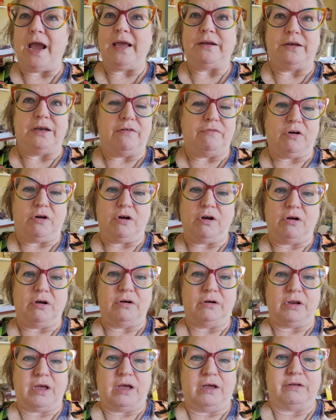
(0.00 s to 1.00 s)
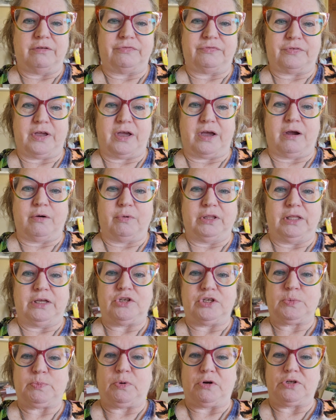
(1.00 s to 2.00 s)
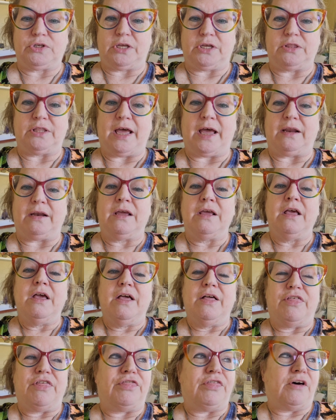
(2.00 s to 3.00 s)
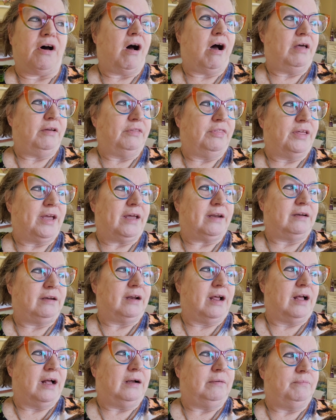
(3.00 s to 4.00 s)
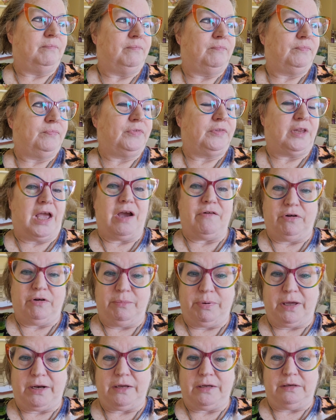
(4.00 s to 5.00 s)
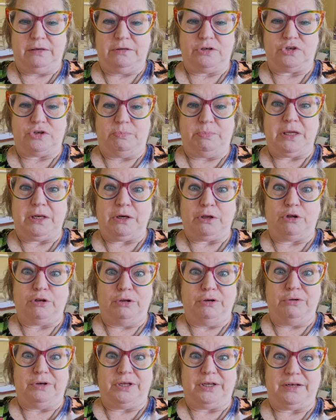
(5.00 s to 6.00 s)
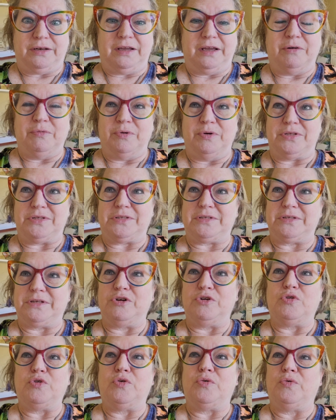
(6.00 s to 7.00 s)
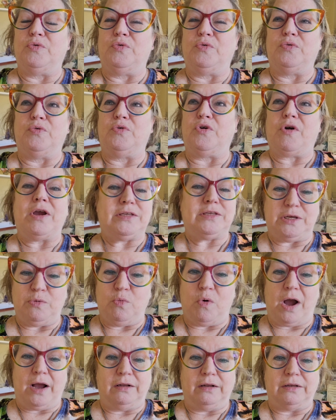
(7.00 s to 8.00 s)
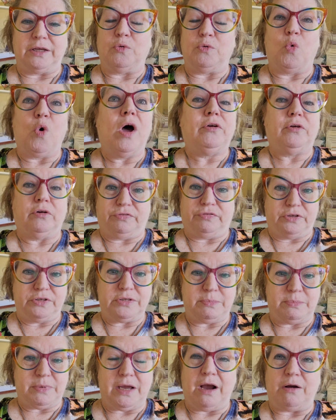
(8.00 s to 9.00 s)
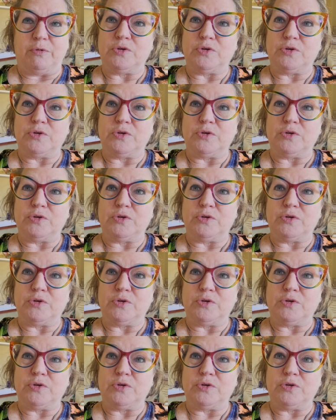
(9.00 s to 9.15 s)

I had never heard of a religious person that thought that everybody should be included. It was crazy, wild, and wonderful to me.